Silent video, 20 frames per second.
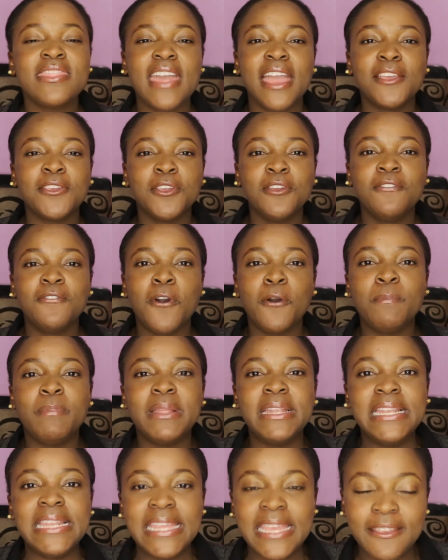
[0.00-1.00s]
Thank you for
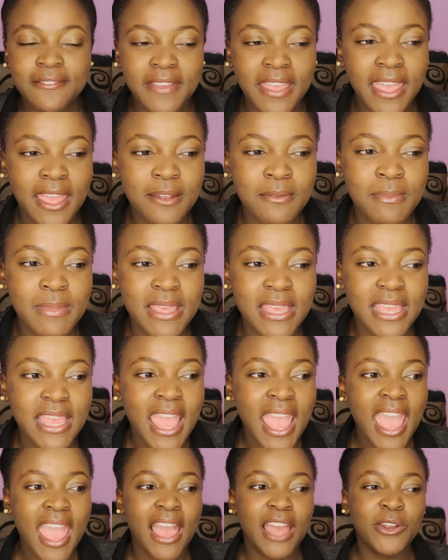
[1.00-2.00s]
believing in me.